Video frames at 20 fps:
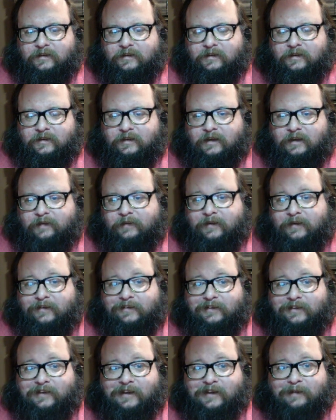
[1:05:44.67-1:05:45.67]
How
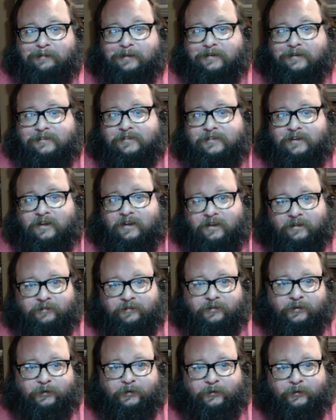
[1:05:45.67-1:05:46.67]
about I best all of
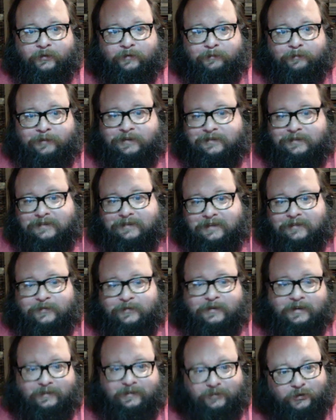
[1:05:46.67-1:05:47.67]
you, because that's what
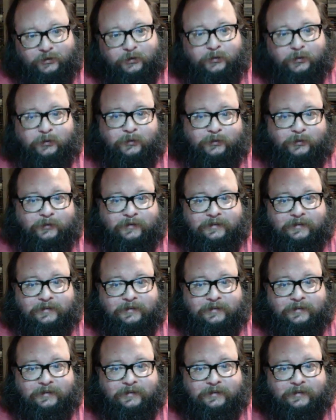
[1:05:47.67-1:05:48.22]
I do,